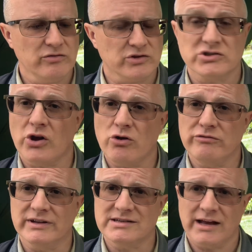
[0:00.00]
stove
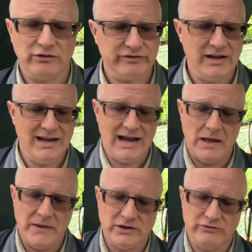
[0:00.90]
itself,
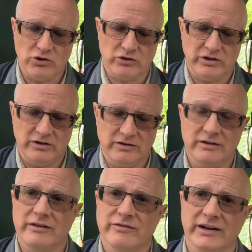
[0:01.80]
and then you've got
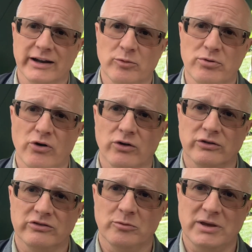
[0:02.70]
the little
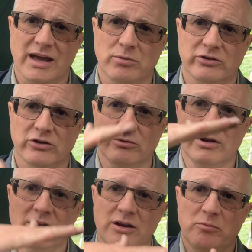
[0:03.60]
prongs to be able to
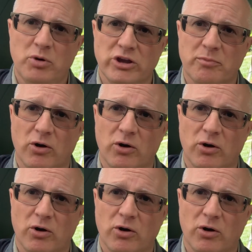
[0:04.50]
put your